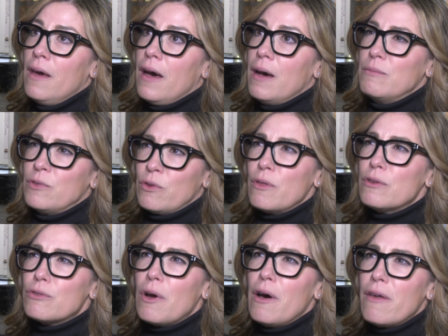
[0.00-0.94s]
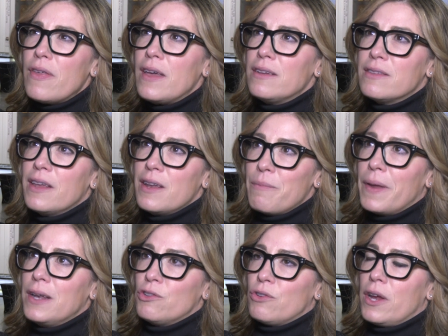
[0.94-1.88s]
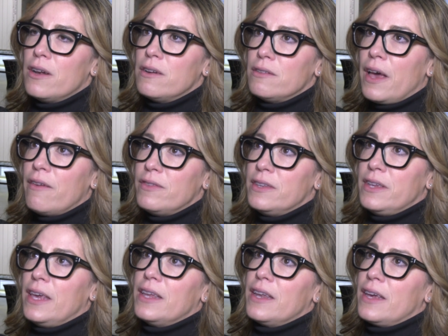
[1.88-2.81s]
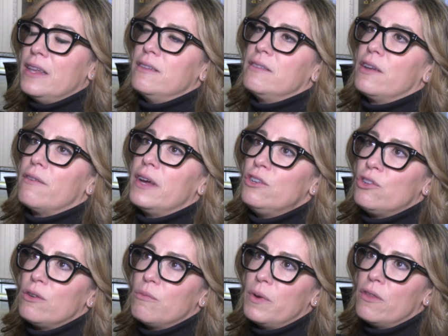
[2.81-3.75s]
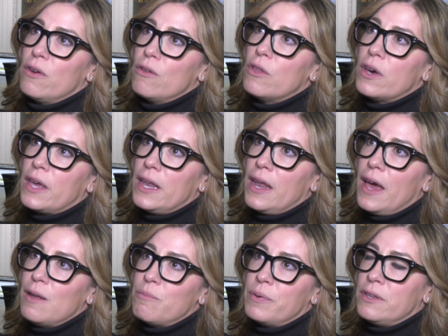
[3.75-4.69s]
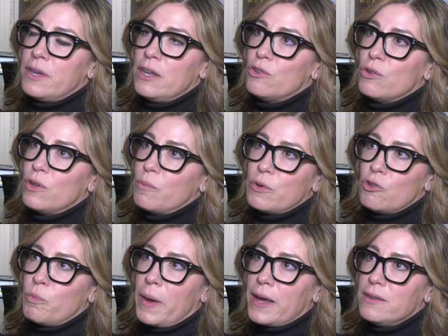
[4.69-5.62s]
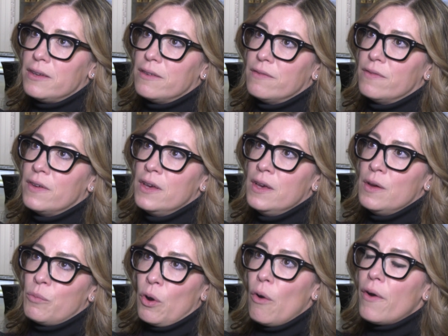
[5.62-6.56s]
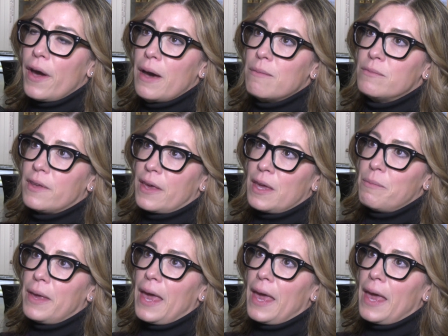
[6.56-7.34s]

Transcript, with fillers: Um, so those are all things that administrators have to take into consideration when they're looking at potential and prospective programs that can